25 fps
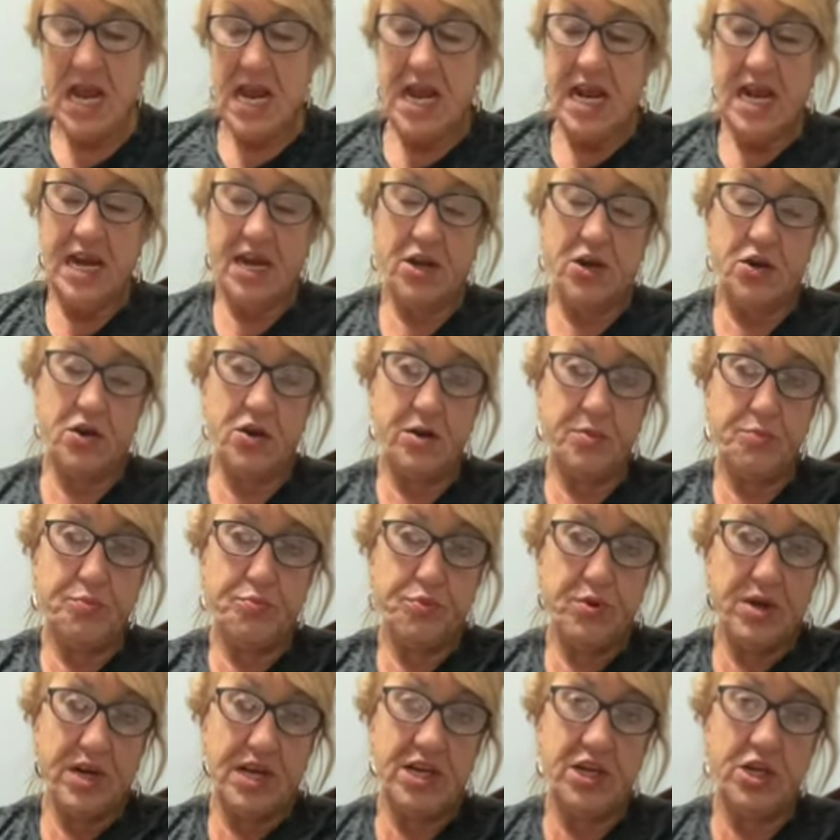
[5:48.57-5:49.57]
It could
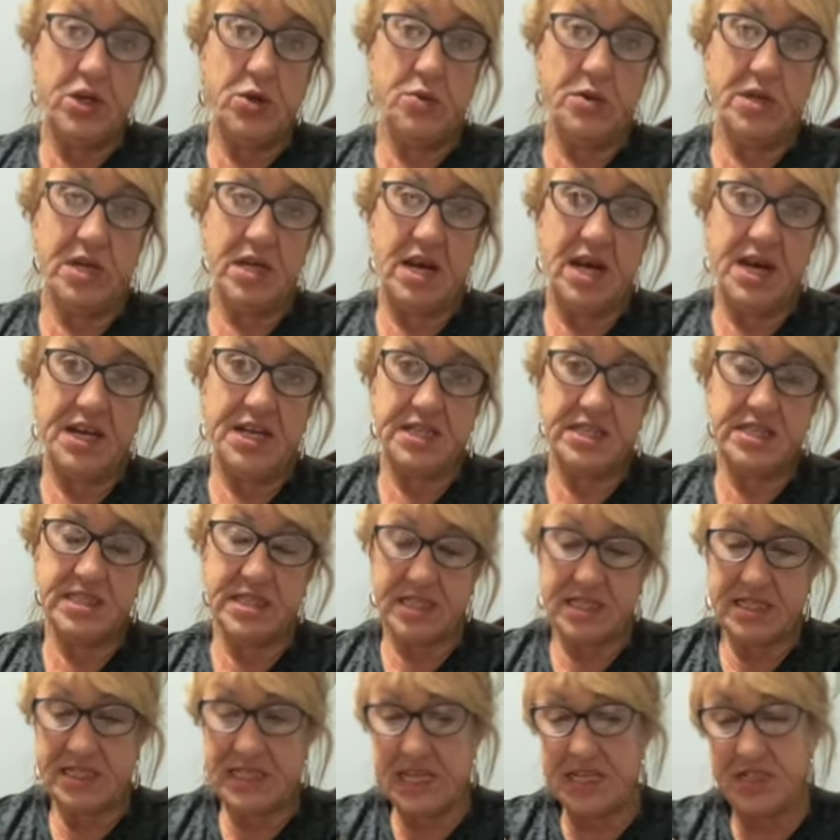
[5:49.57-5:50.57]
bring you a lot of
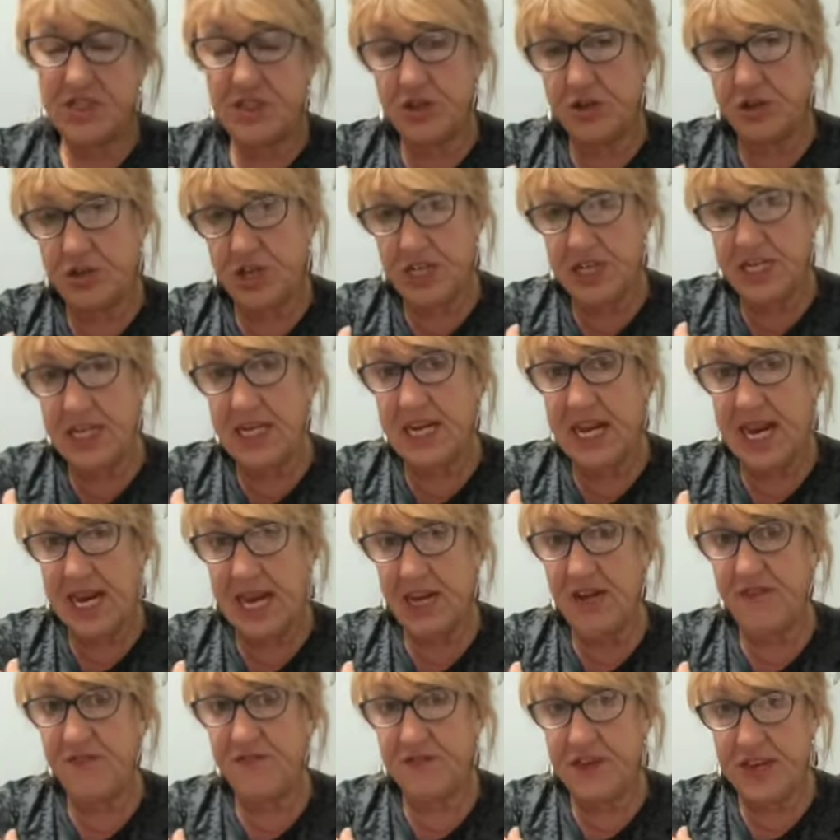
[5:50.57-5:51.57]
success. You're going to
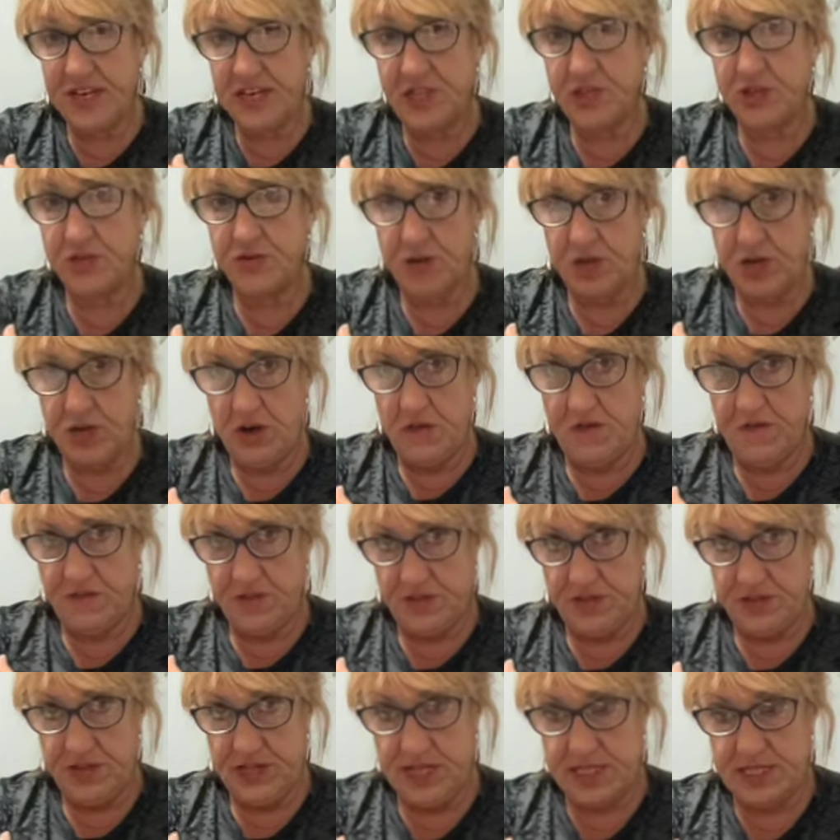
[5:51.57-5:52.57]
gain victory over
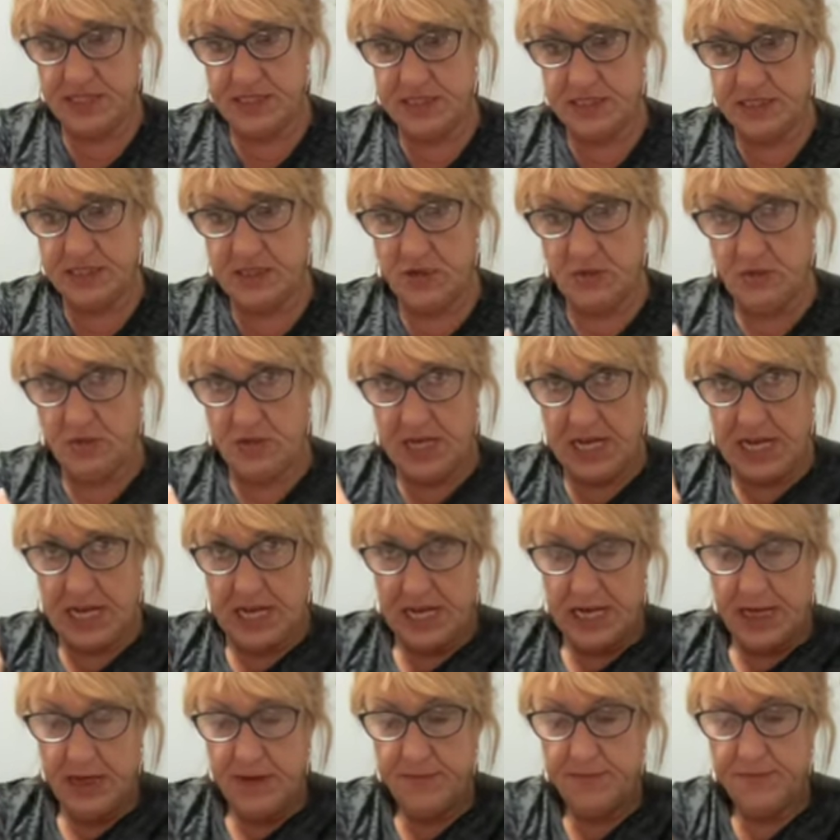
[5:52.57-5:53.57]
this,
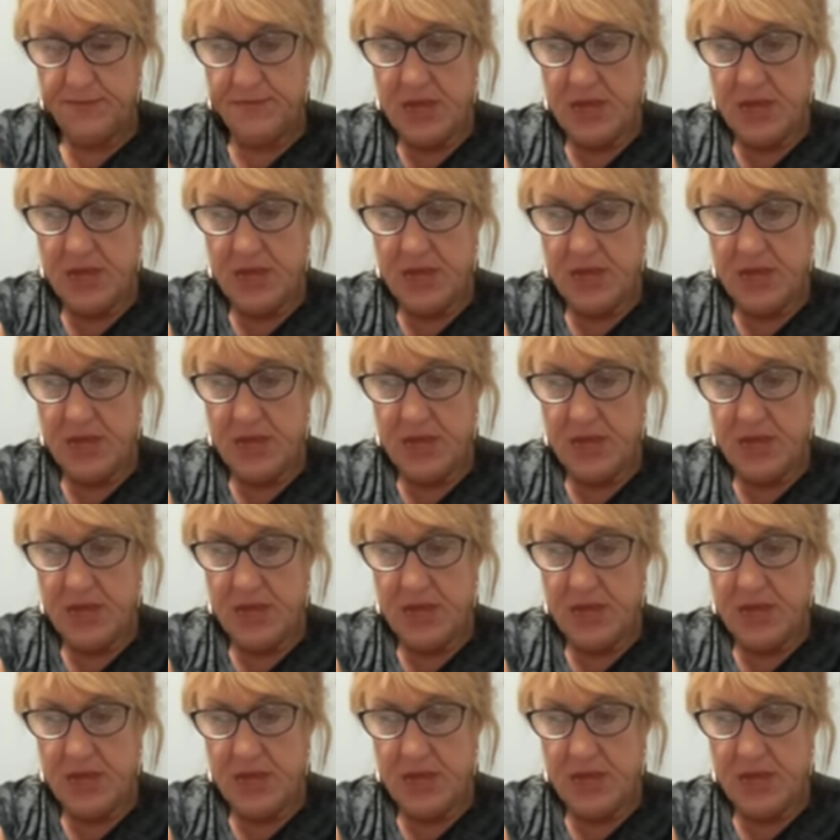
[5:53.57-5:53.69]
okay?